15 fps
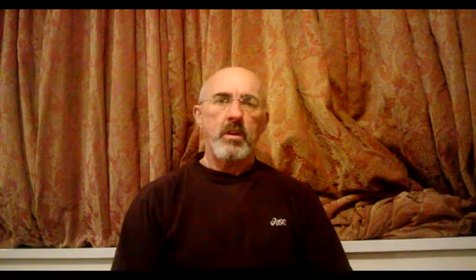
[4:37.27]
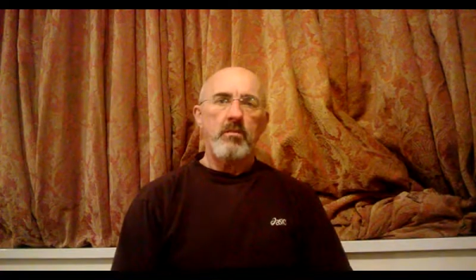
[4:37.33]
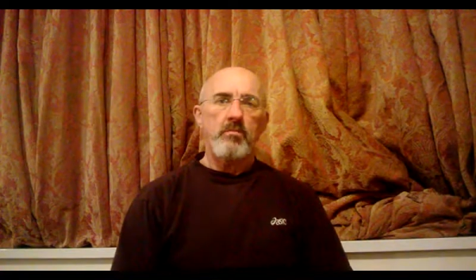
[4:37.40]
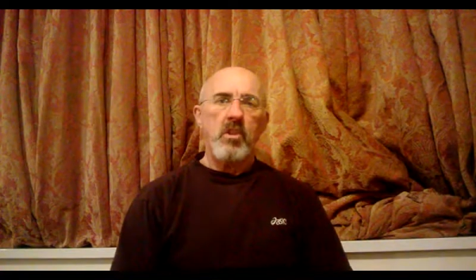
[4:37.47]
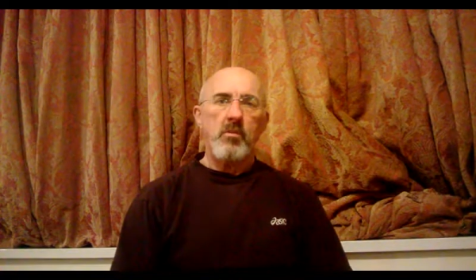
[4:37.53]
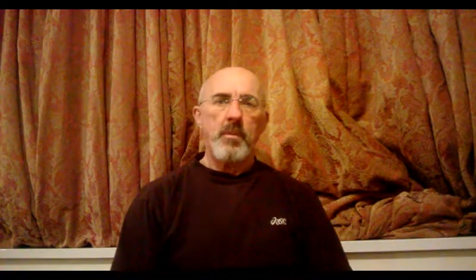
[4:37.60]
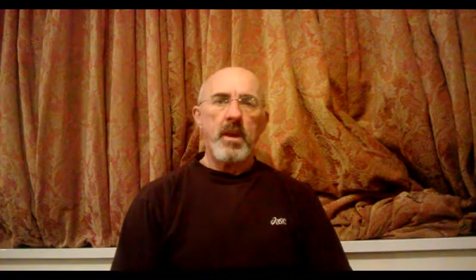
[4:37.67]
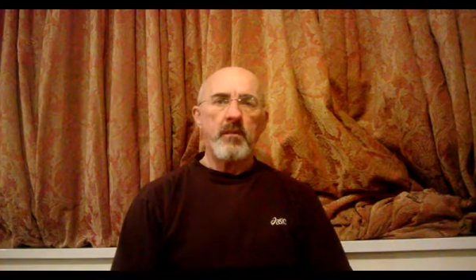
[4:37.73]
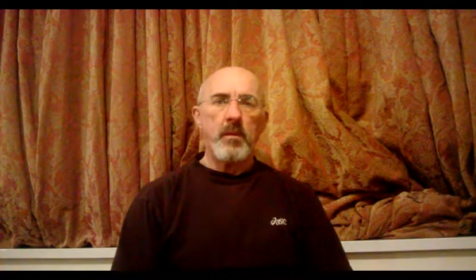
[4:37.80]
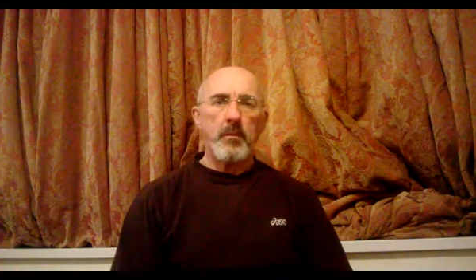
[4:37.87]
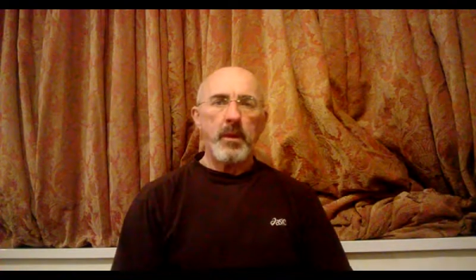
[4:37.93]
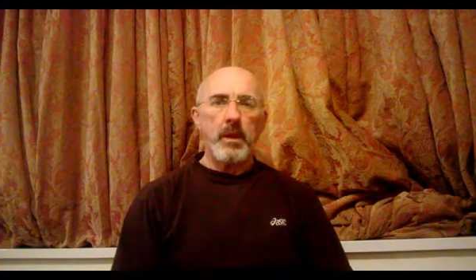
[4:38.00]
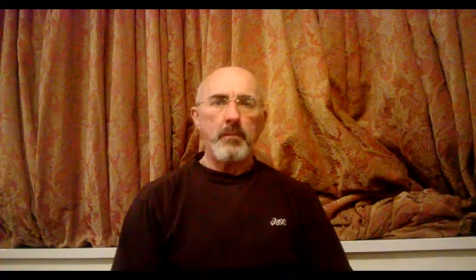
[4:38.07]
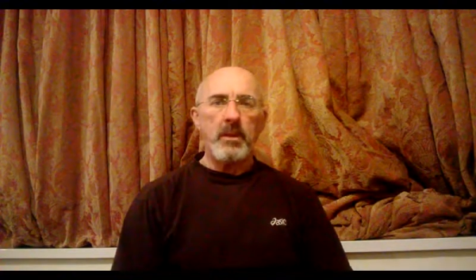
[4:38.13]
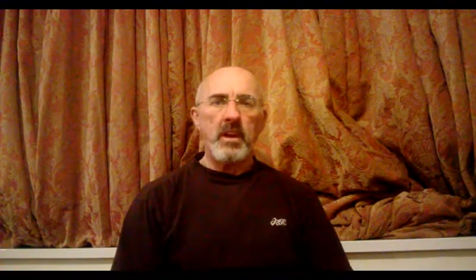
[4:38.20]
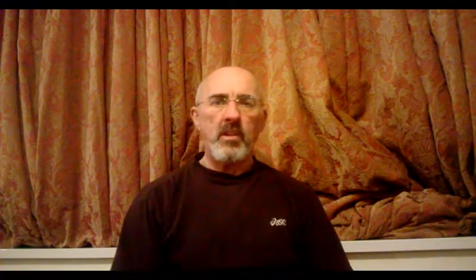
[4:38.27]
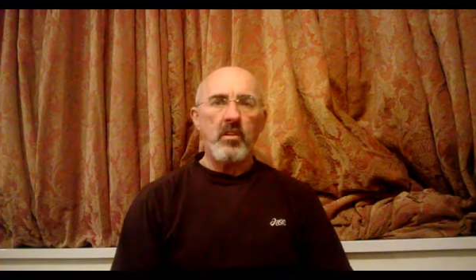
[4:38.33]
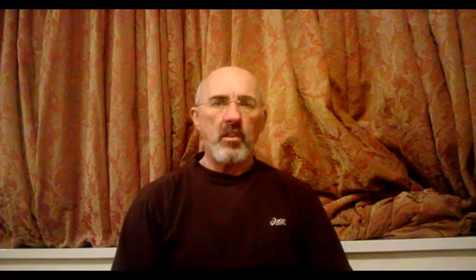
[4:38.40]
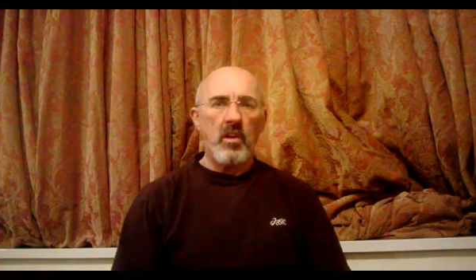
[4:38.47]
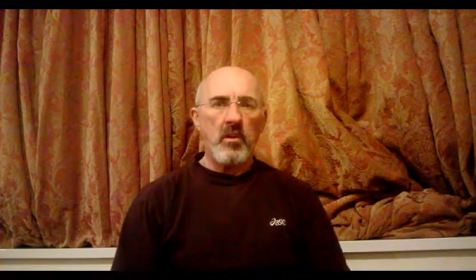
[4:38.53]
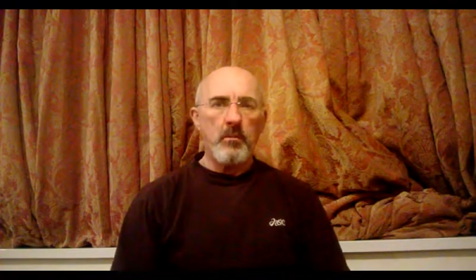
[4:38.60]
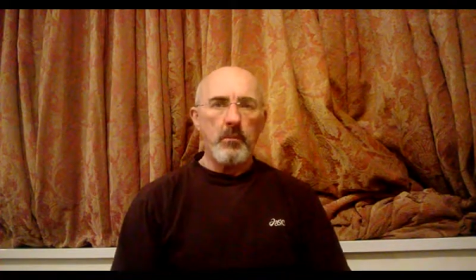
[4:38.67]
Respect for people is
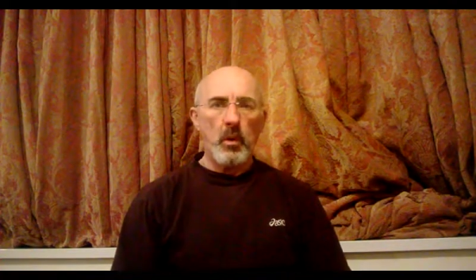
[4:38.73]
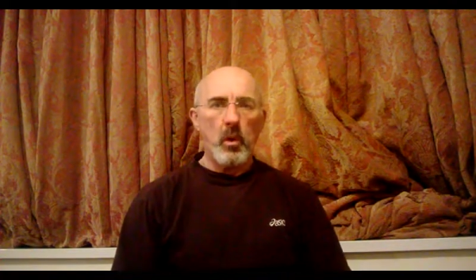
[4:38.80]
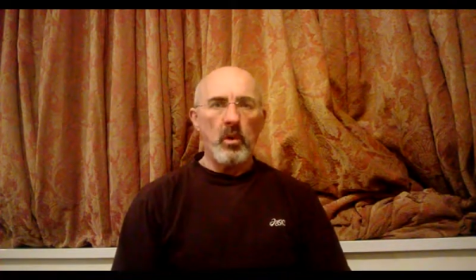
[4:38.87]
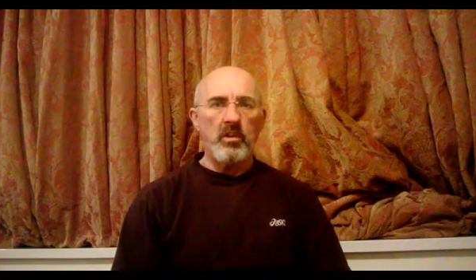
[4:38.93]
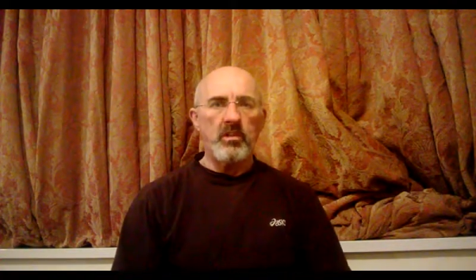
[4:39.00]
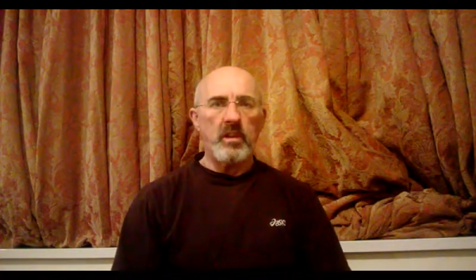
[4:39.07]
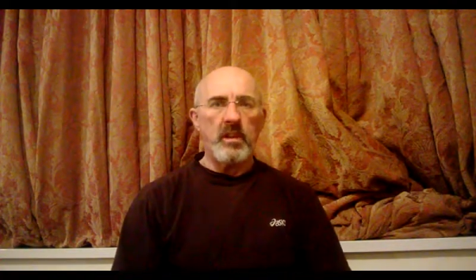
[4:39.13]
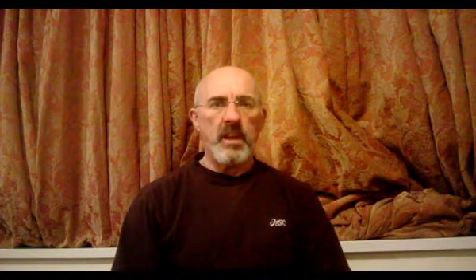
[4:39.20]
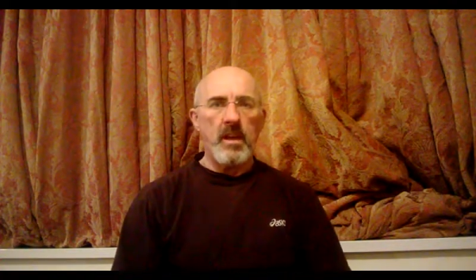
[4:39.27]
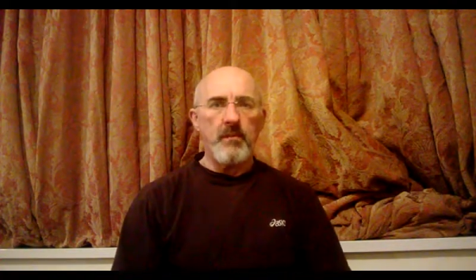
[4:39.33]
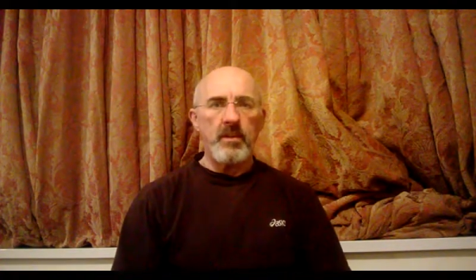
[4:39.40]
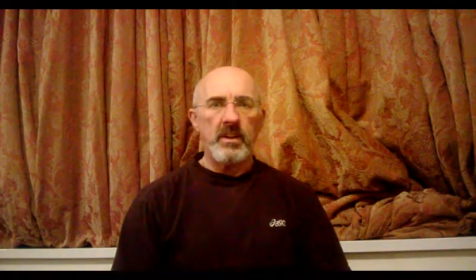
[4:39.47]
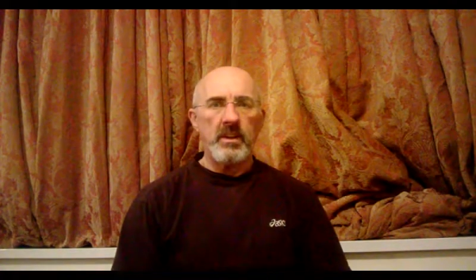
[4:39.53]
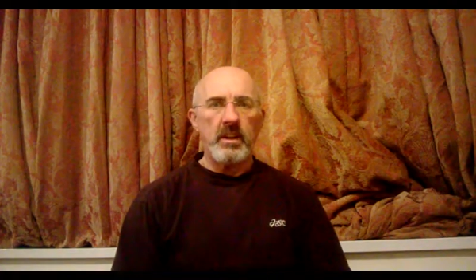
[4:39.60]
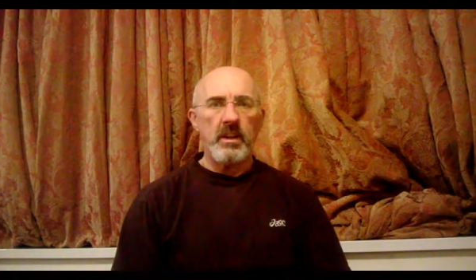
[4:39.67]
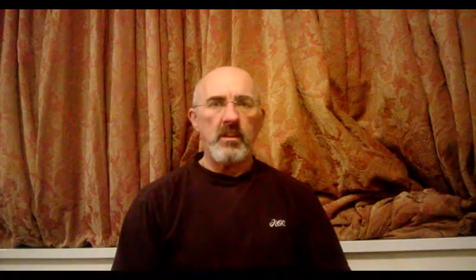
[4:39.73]
so important to the everyday